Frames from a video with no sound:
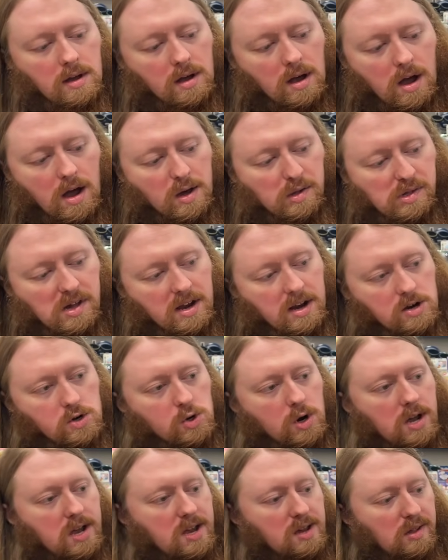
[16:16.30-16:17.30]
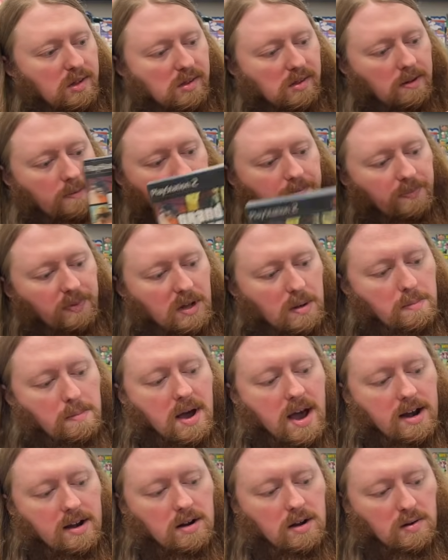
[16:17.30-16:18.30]
Uh, San Andreas,
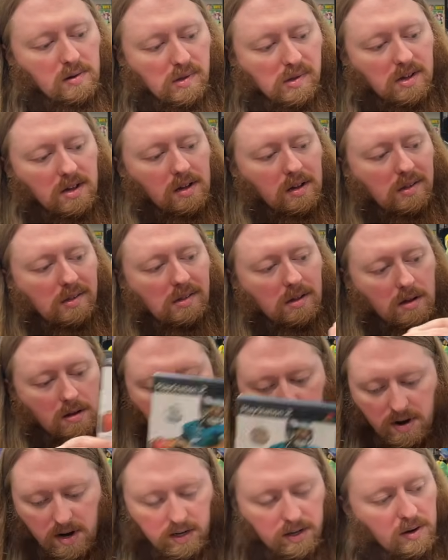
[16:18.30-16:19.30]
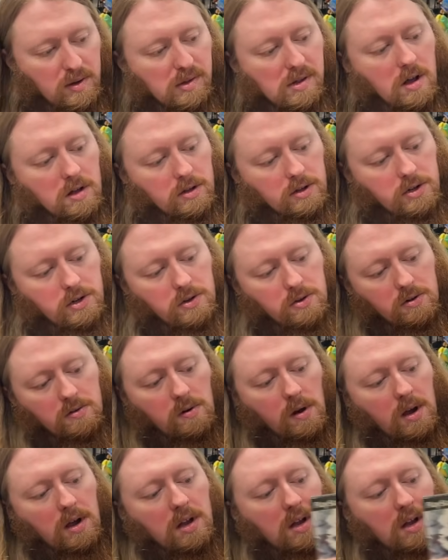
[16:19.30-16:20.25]
Madden 06, Metal Gear Solid 2,